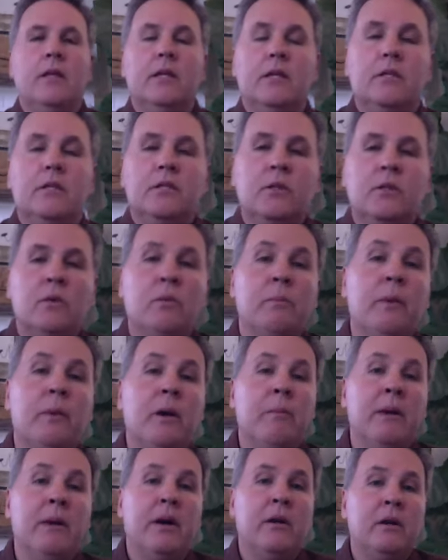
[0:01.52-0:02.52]
So
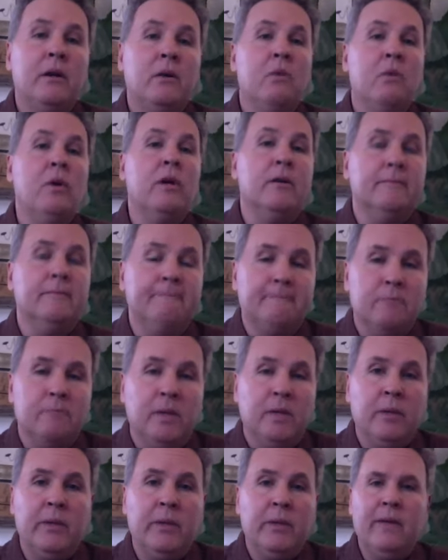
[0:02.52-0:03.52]
about our oil,
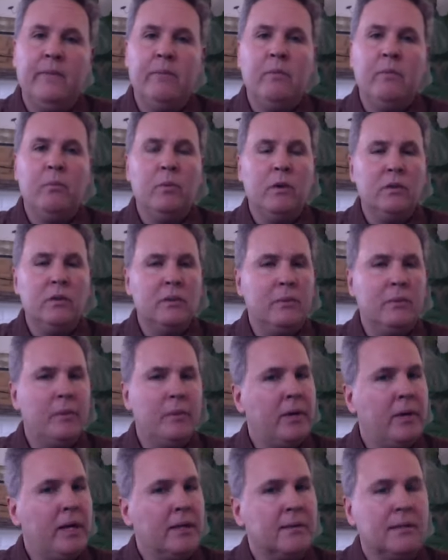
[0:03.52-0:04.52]
right? We have multiple
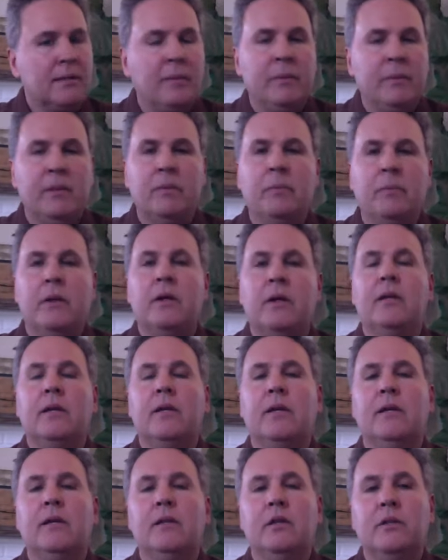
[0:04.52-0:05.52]
products coming to the
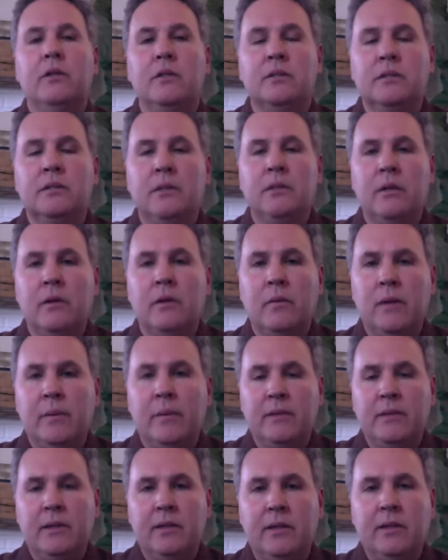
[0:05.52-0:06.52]
market. You can see on our
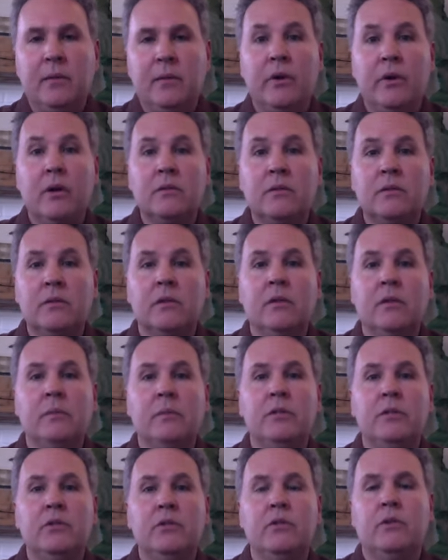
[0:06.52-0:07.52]
website that we're also going to
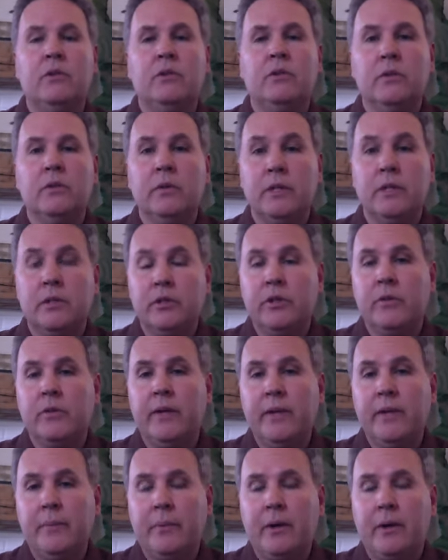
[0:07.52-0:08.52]
be doing
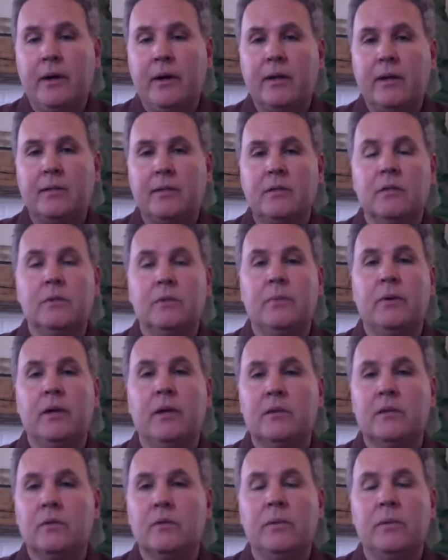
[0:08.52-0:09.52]
curated products. Those
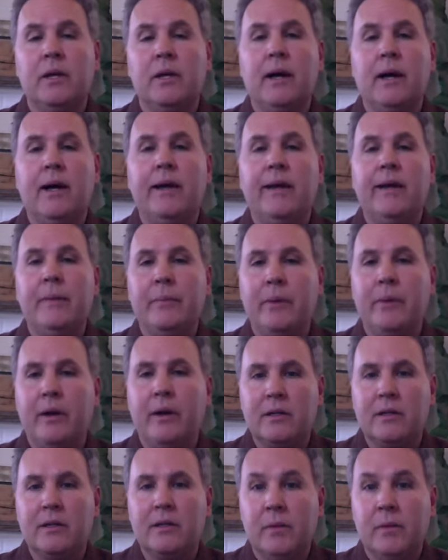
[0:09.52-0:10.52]
products will be high-end
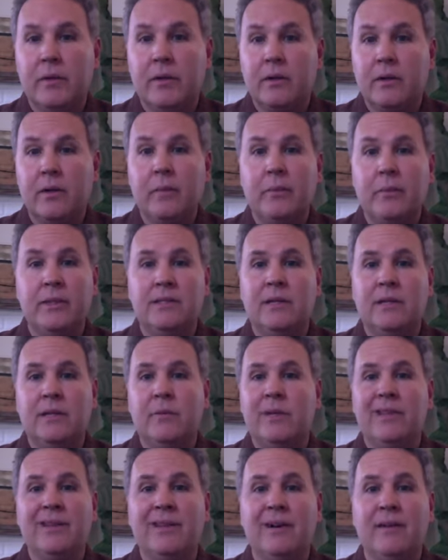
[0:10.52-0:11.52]
products from other companies that
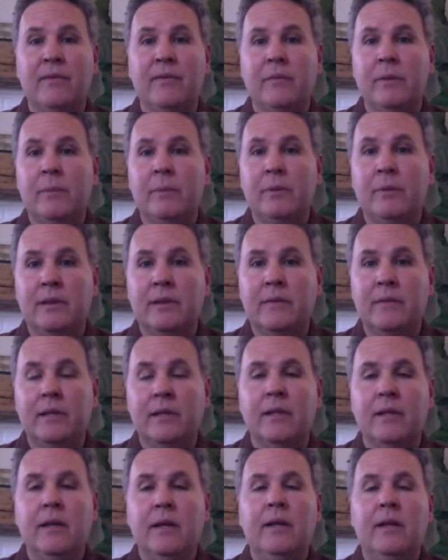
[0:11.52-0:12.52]
we love and we believe
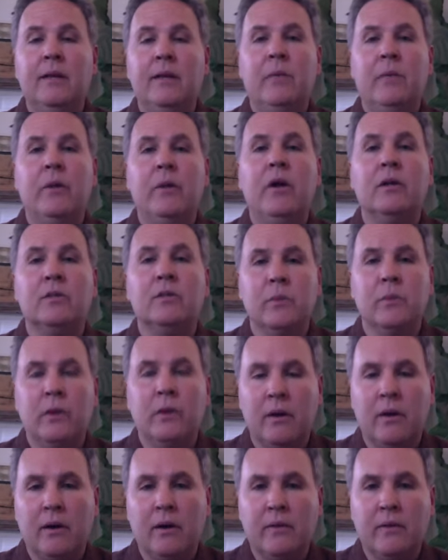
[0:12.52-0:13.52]
in, that we also
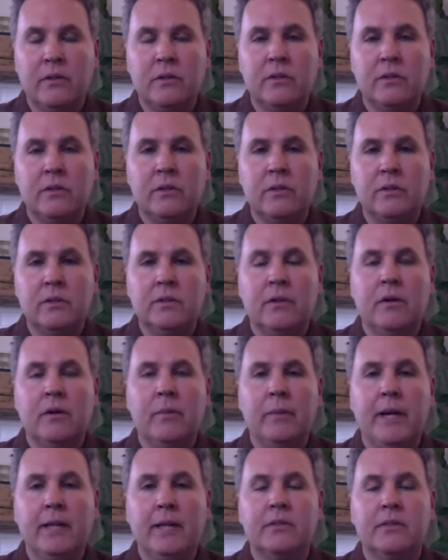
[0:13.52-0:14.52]
want to offer to you as our
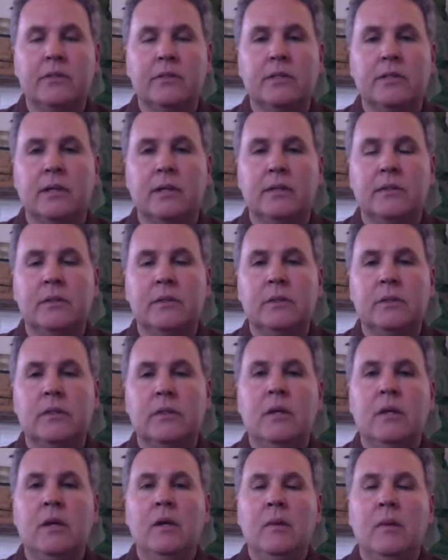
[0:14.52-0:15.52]
ambassadors and
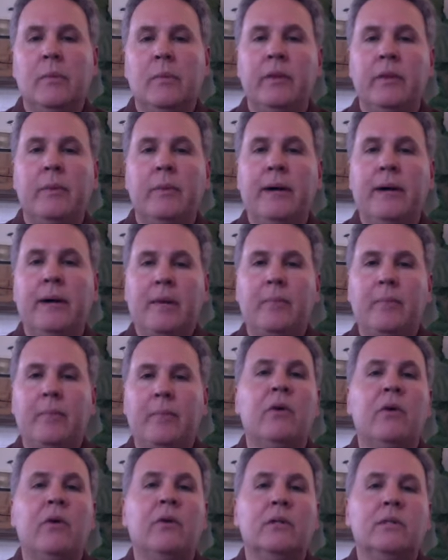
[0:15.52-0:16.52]
customers. But the
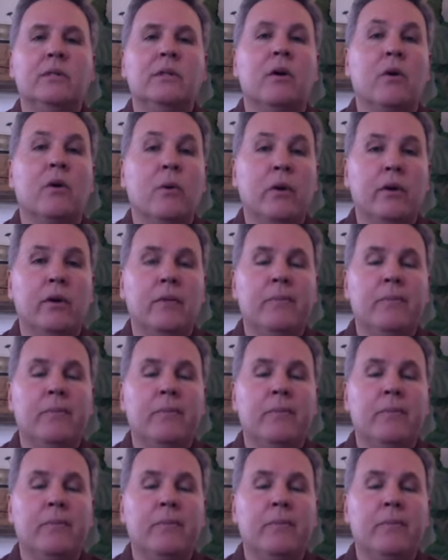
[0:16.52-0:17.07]
backbone is our oil.